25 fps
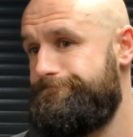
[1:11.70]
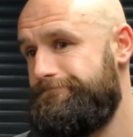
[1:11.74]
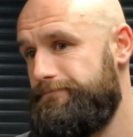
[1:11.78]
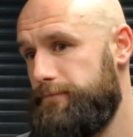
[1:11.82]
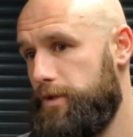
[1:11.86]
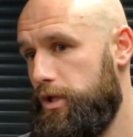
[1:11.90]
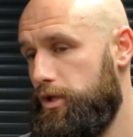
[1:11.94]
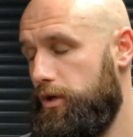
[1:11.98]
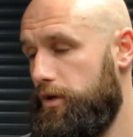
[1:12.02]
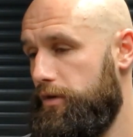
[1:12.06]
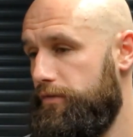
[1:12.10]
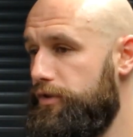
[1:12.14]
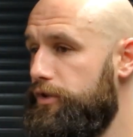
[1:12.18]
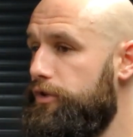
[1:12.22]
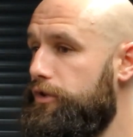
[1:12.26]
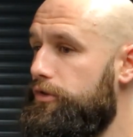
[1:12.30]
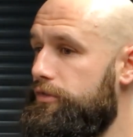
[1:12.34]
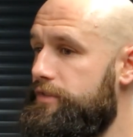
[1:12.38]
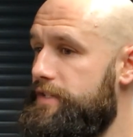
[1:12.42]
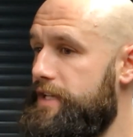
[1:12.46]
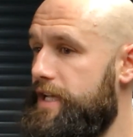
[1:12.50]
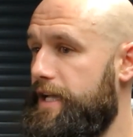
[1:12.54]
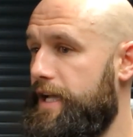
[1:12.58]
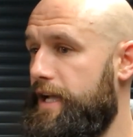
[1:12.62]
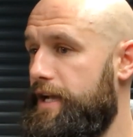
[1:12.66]
You know, if you don't
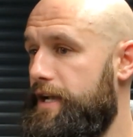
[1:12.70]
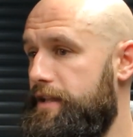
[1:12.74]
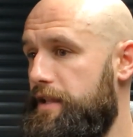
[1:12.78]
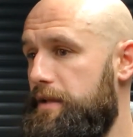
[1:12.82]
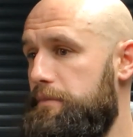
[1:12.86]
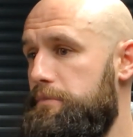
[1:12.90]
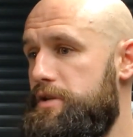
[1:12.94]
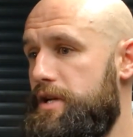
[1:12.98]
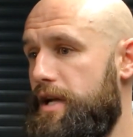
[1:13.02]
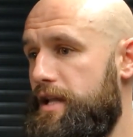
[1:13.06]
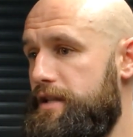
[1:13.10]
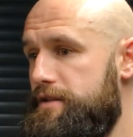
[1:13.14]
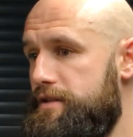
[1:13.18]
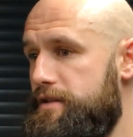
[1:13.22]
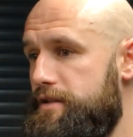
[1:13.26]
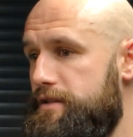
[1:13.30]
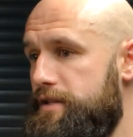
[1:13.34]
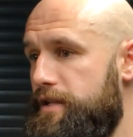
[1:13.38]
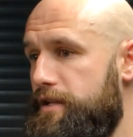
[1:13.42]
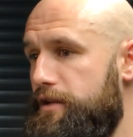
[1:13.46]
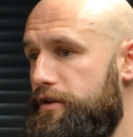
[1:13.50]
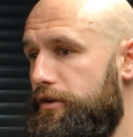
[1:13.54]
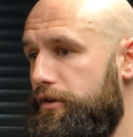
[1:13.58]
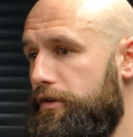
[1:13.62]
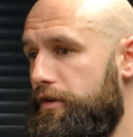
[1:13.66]
take any of them chances,
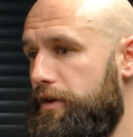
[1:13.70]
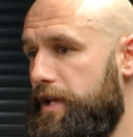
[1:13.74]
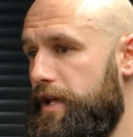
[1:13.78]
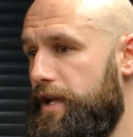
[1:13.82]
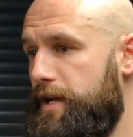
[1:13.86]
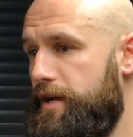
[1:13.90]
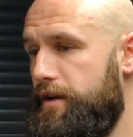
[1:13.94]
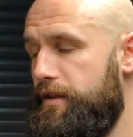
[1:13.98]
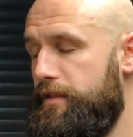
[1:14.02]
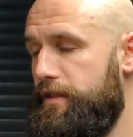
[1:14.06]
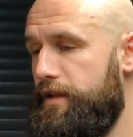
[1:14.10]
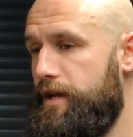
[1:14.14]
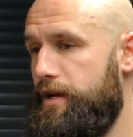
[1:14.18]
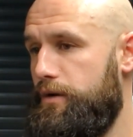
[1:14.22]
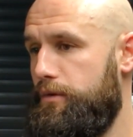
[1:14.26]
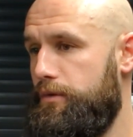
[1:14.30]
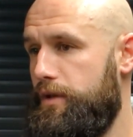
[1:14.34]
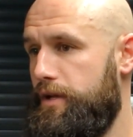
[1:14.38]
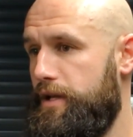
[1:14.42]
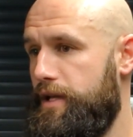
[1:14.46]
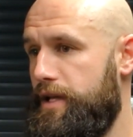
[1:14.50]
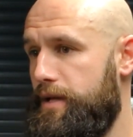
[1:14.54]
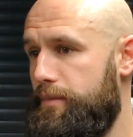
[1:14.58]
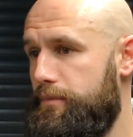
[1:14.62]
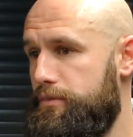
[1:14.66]
then you're not going to get anything out of the
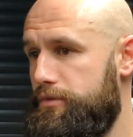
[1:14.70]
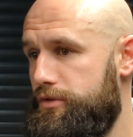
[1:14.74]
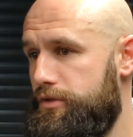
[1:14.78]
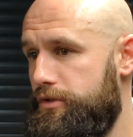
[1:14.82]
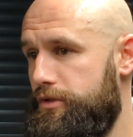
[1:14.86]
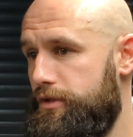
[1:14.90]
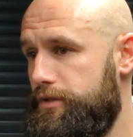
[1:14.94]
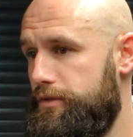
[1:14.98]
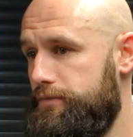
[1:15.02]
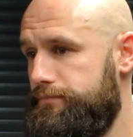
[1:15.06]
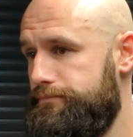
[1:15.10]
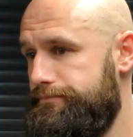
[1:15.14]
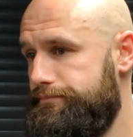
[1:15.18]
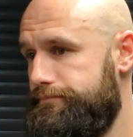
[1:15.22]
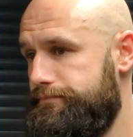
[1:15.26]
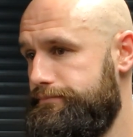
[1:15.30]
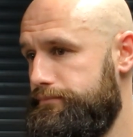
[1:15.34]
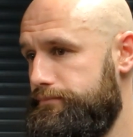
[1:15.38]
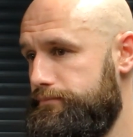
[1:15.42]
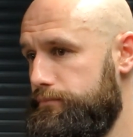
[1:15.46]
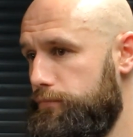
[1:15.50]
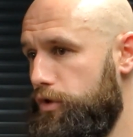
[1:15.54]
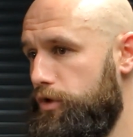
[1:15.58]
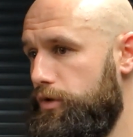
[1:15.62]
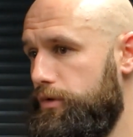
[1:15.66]
game. So,
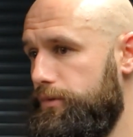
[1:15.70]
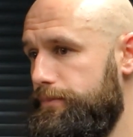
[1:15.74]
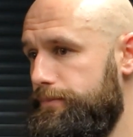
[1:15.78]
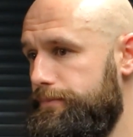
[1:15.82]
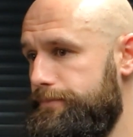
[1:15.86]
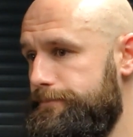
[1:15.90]
no.